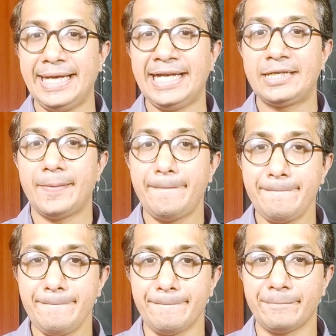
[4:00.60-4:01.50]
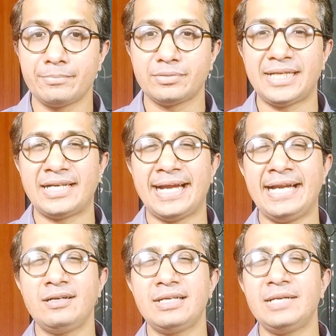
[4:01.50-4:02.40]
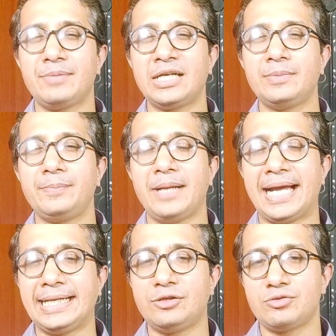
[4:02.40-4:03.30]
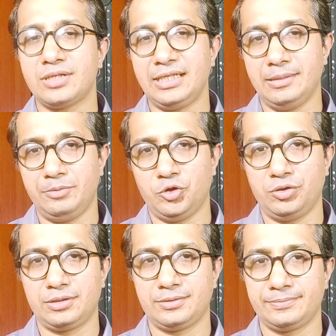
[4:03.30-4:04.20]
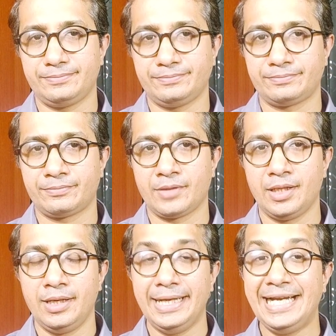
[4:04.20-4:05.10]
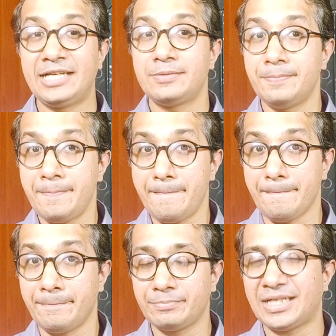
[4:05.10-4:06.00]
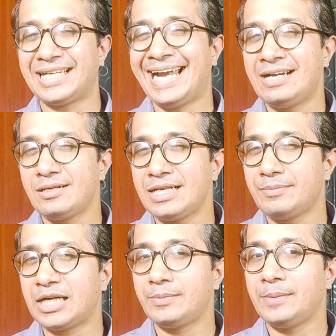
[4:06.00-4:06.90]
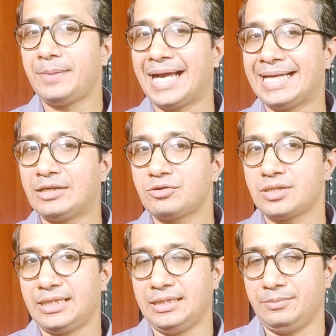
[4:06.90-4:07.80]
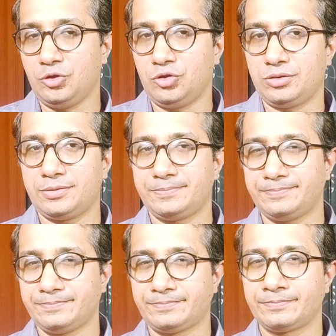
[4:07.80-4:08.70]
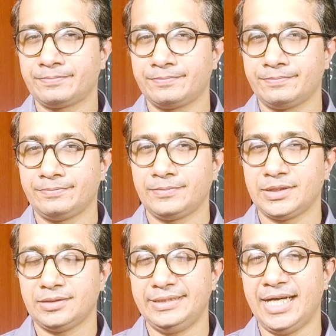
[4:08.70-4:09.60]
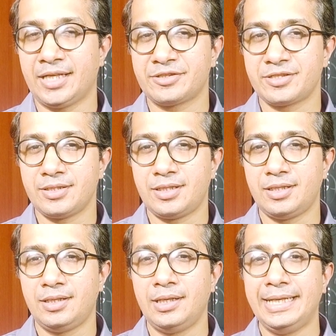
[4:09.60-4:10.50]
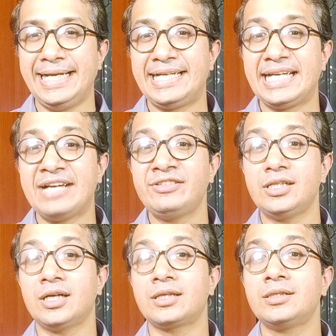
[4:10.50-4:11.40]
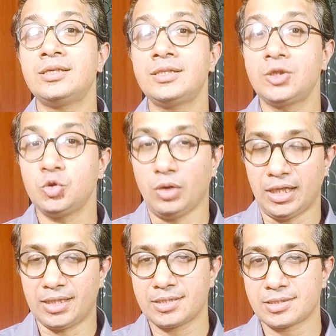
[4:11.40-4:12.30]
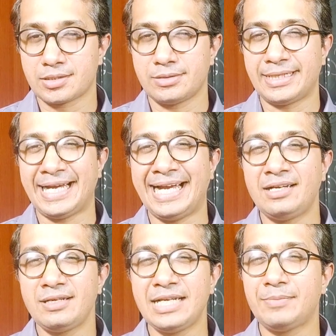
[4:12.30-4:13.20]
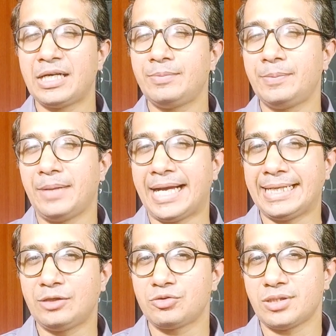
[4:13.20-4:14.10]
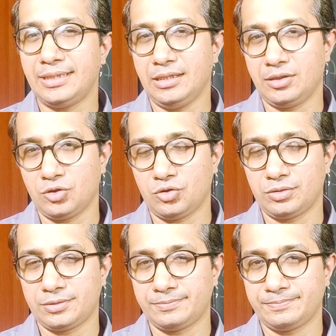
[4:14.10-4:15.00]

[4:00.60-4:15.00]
it that Henry might be planning to study abroad. It that Henry might be planning to study abroad. The answer, it never occurred to us that Henry might be planning to study abroad.